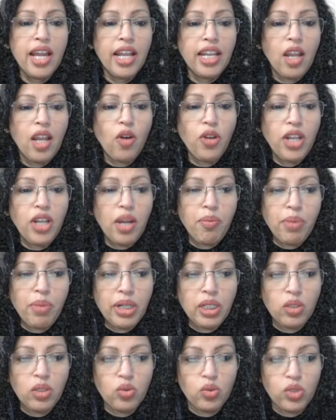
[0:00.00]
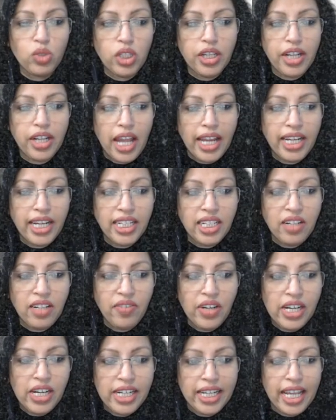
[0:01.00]
Now, number 2, the writer
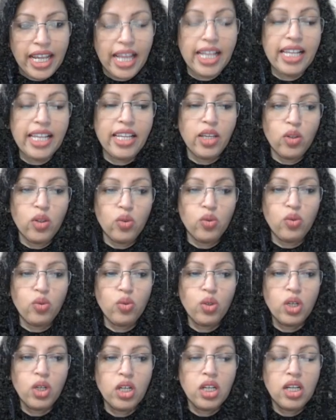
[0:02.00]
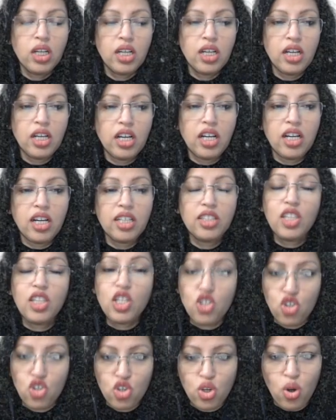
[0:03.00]
will tell you the
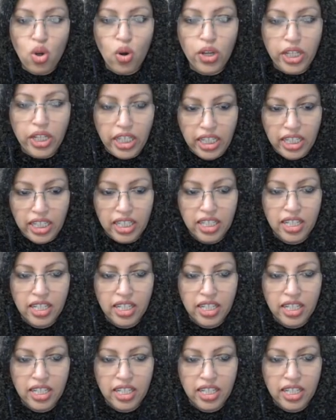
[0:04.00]
story.